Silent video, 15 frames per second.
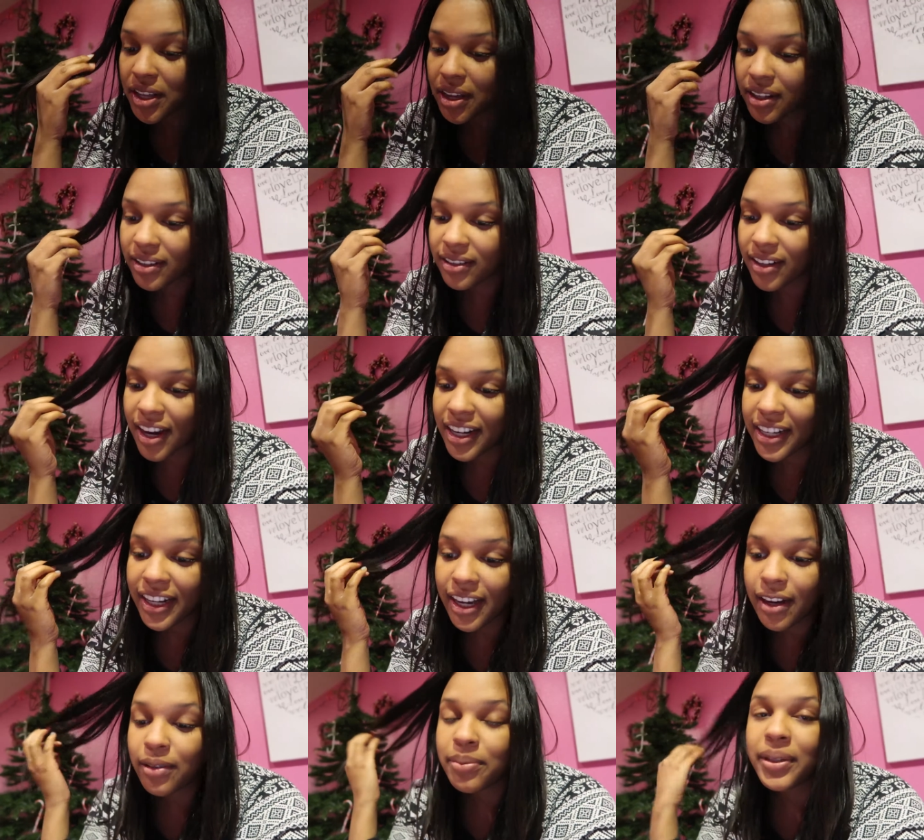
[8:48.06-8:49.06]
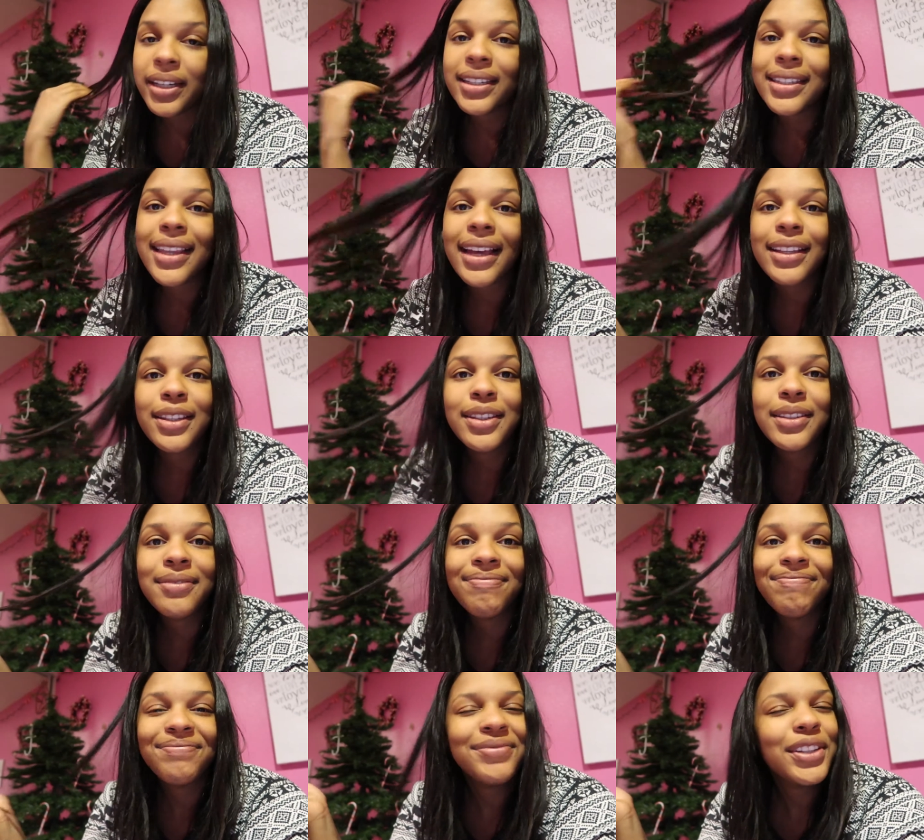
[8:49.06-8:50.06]
that idea out because
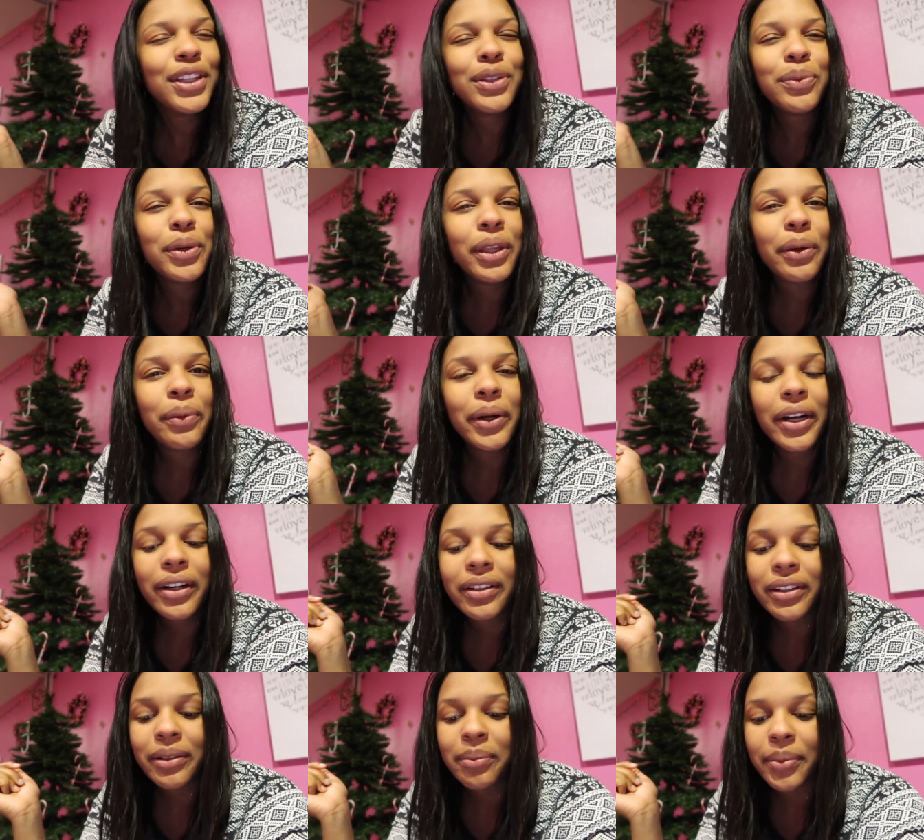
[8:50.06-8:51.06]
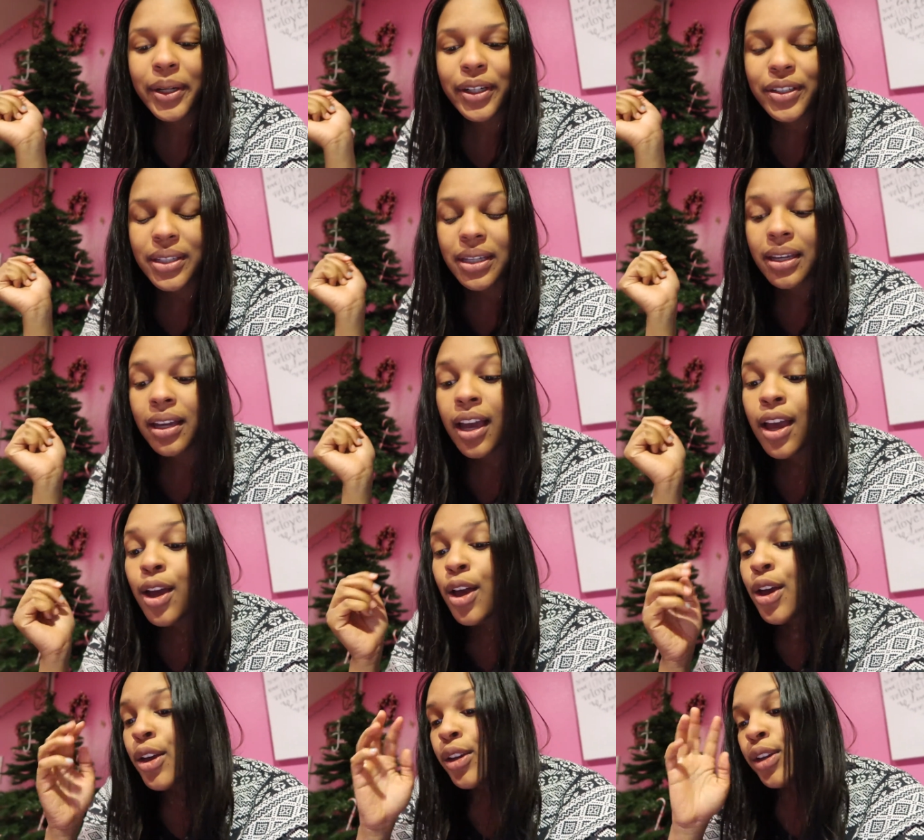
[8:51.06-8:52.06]
that's just really weird and embarrassing
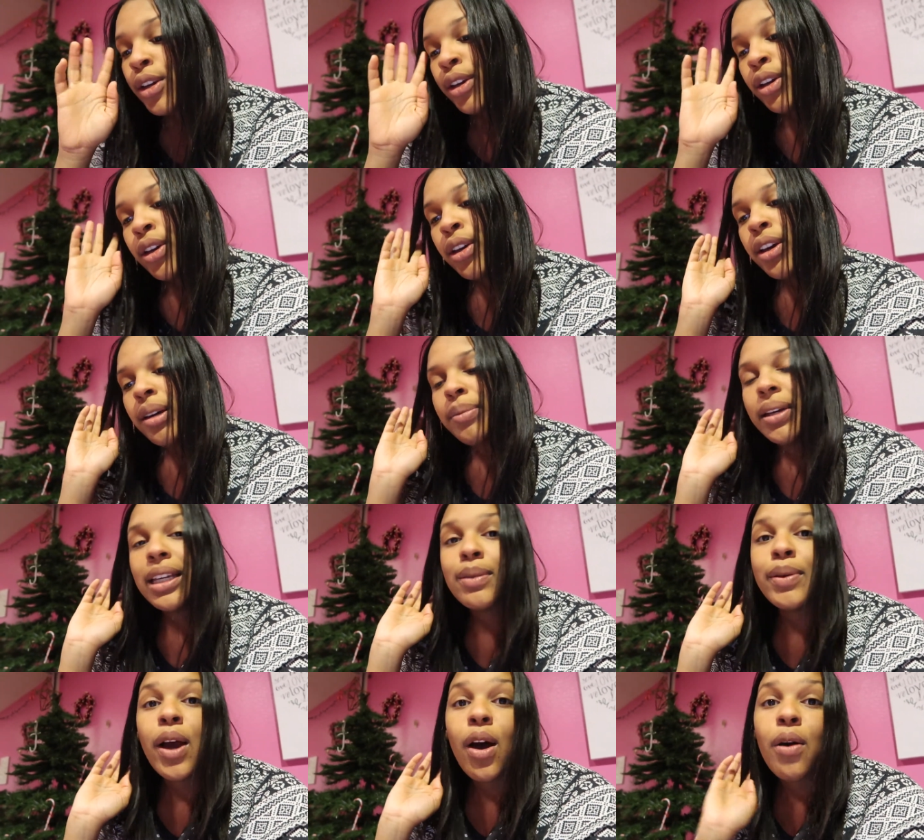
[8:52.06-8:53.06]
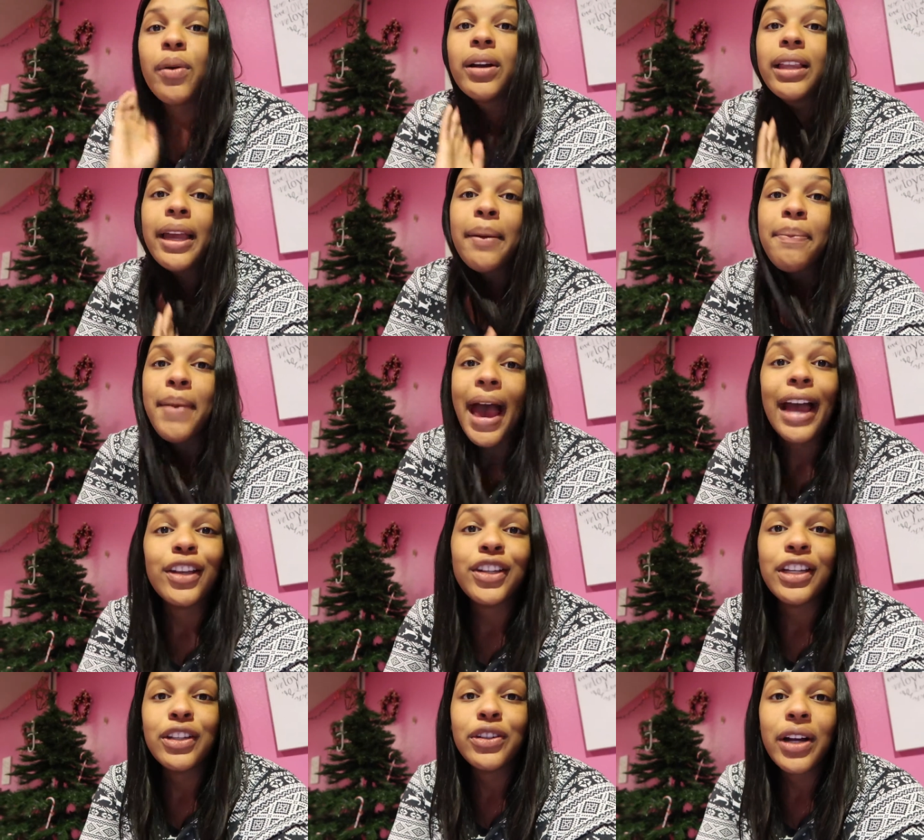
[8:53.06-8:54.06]
because we all wear like
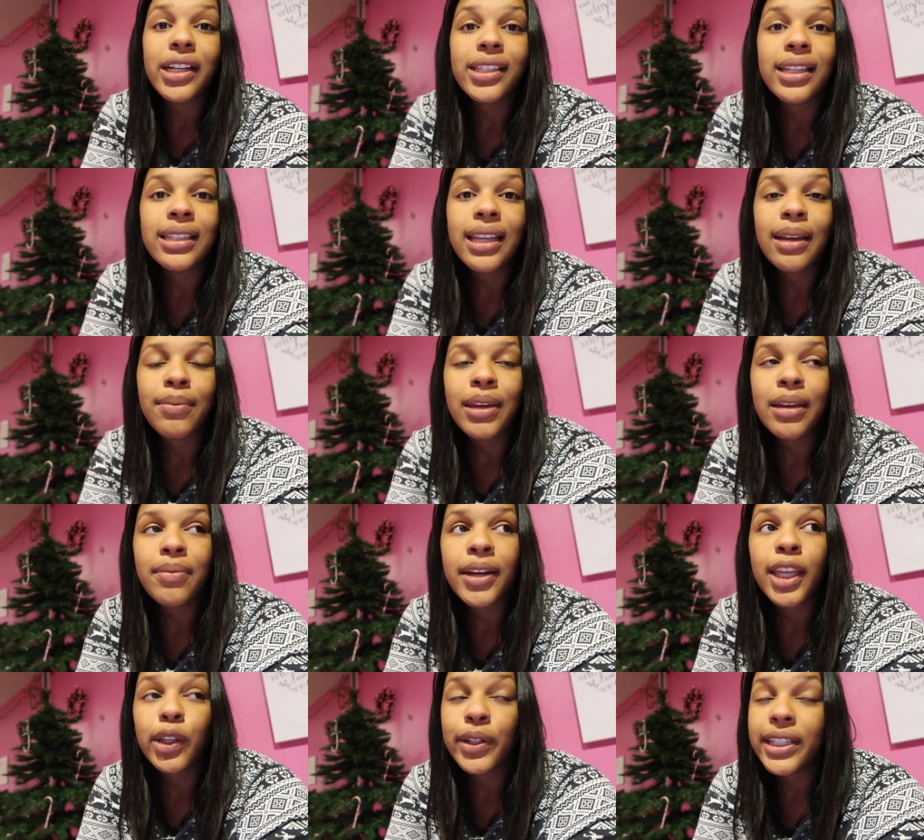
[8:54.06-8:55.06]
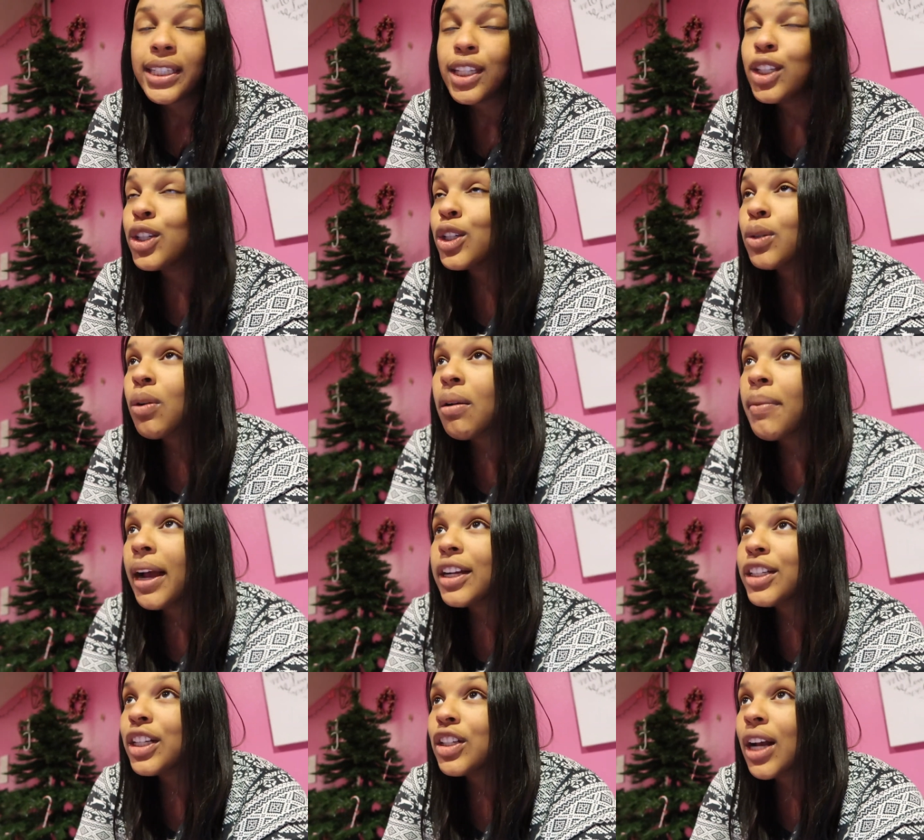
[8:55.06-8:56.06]
matching dresses like me and my three sisters wear
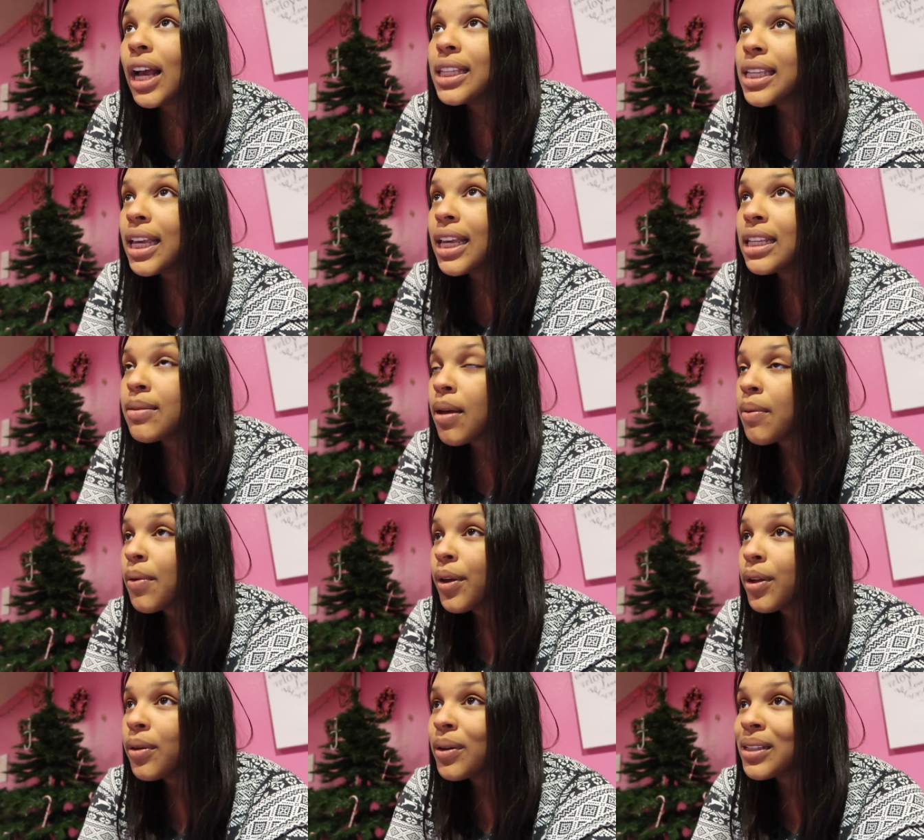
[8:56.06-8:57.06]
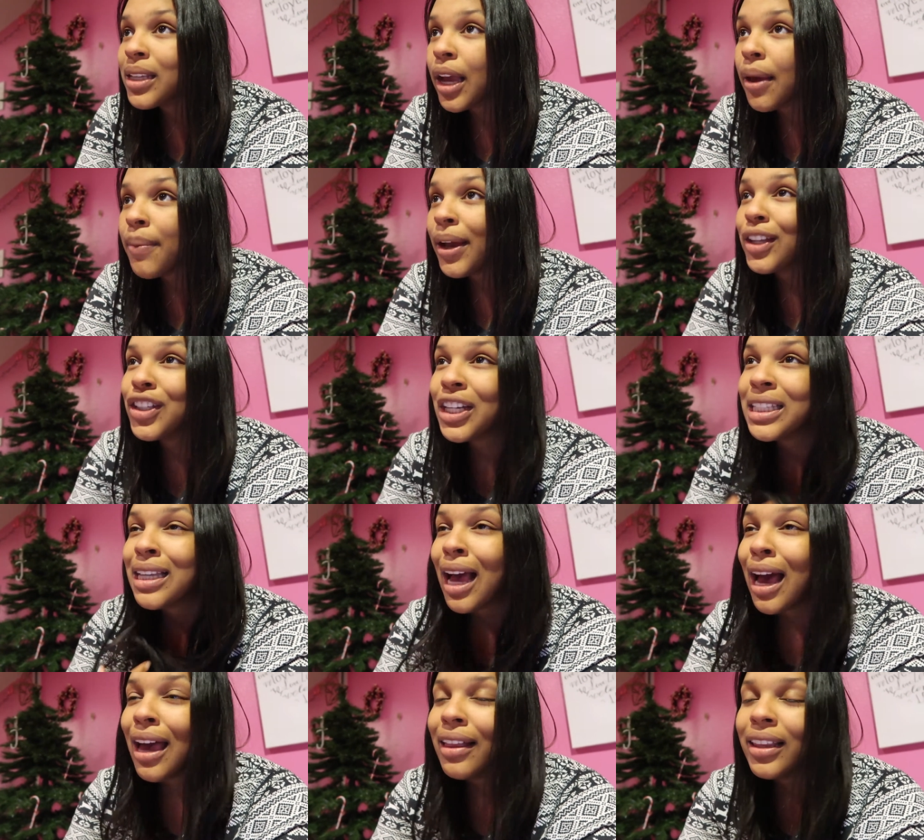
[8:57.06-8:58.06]
matching dresses my brother wears like a matching
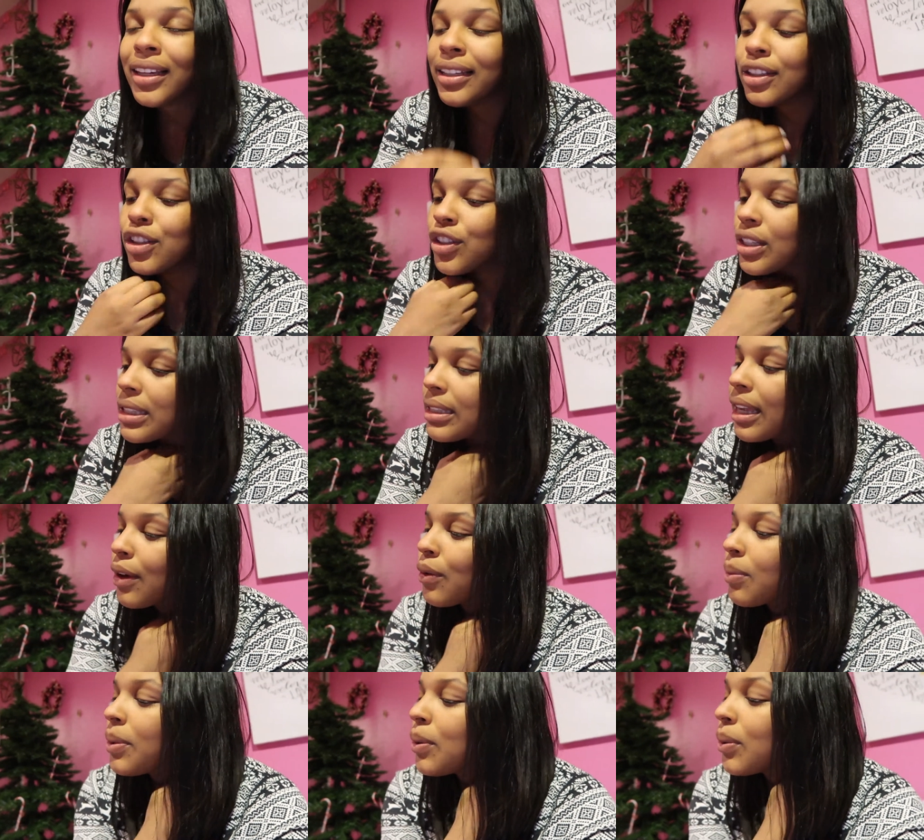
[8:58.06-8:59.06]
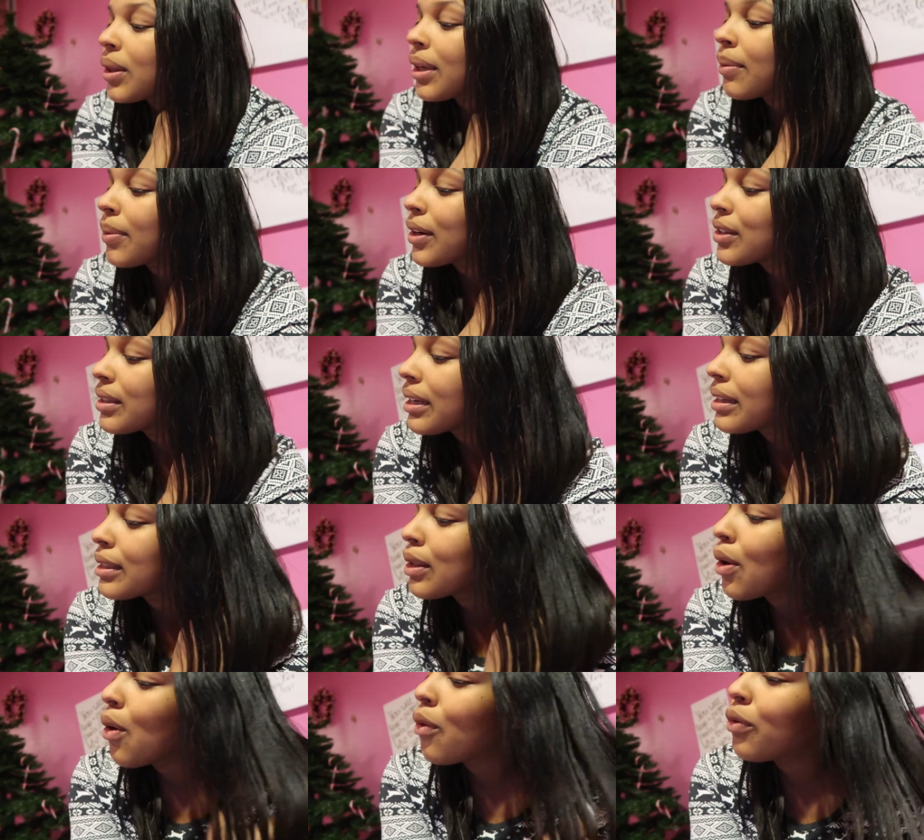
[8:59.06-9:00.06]
tie like it's just like would be really embarrassing
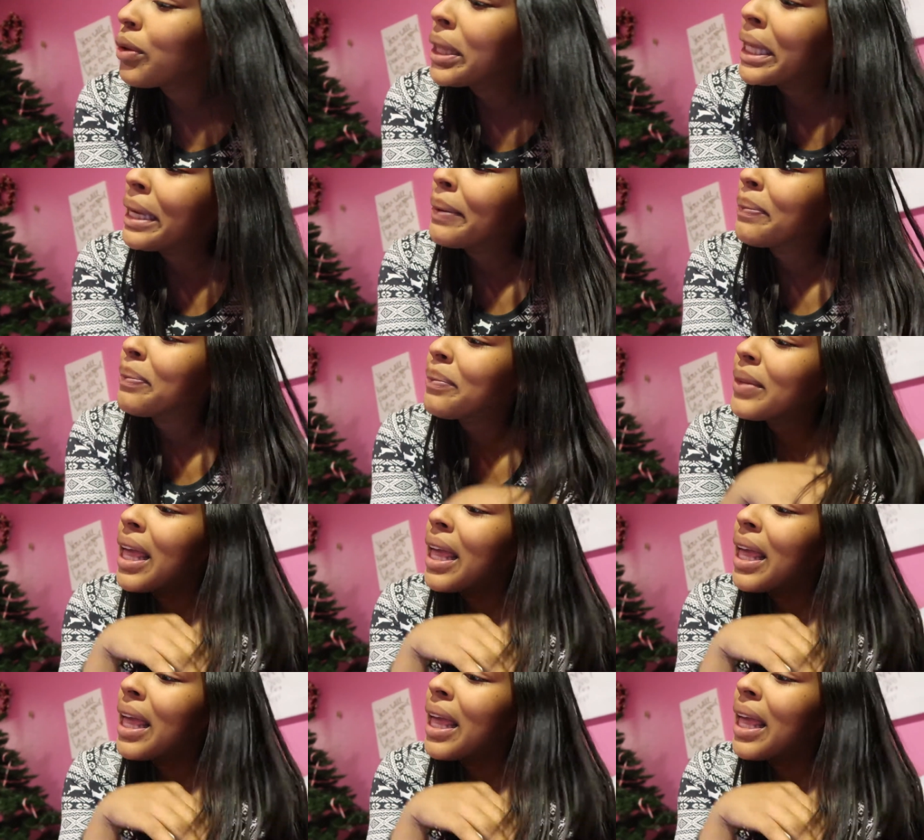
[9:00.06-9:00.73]
so hopefully